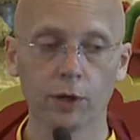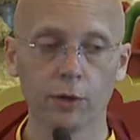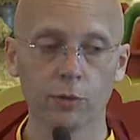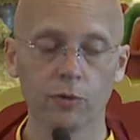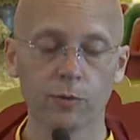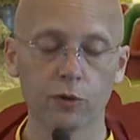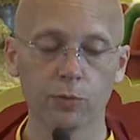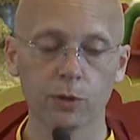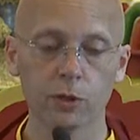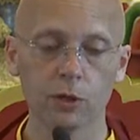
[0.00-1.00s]
We've been
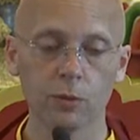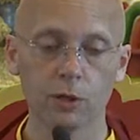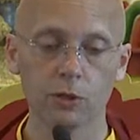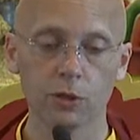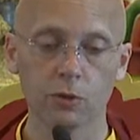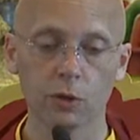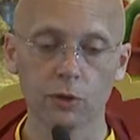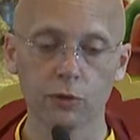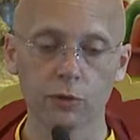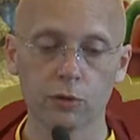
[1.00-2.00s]
speaking about
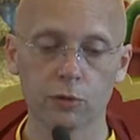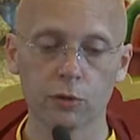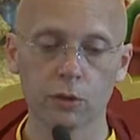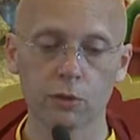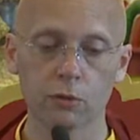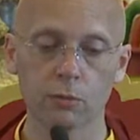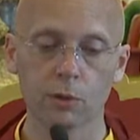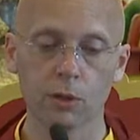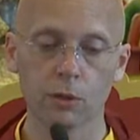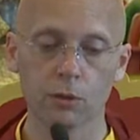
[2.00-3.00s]
generosity, so I'd like to
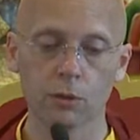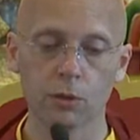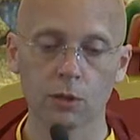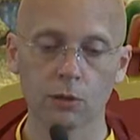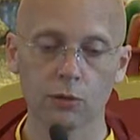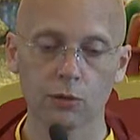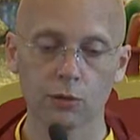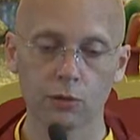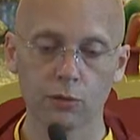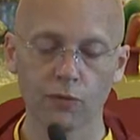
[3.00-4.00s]
remind you that on
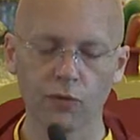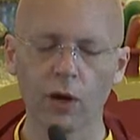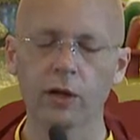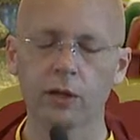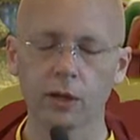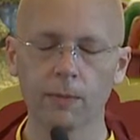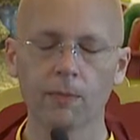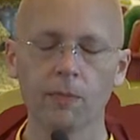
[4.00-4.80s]
Friday,